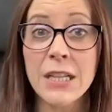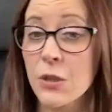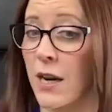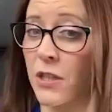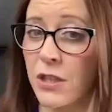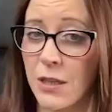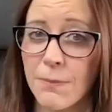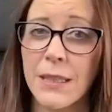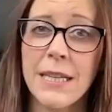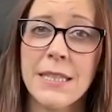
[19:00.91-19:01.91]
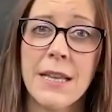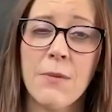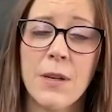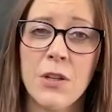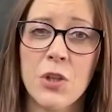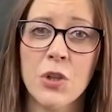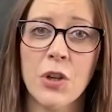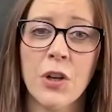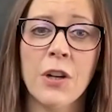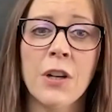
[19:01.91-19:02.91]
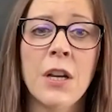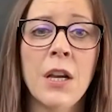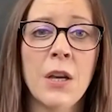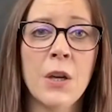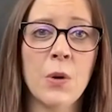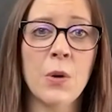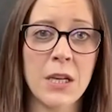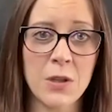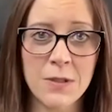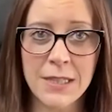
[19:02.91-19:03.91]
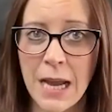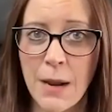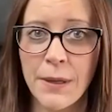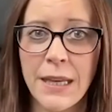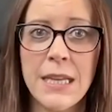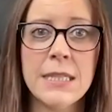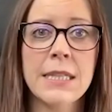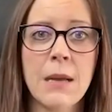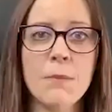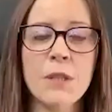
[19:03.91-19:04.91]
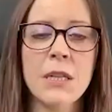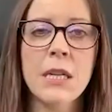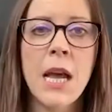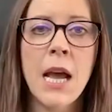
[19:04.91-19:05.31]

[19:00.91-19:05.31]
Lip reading: strategy in place that would ensure he could use his capital gains exemption.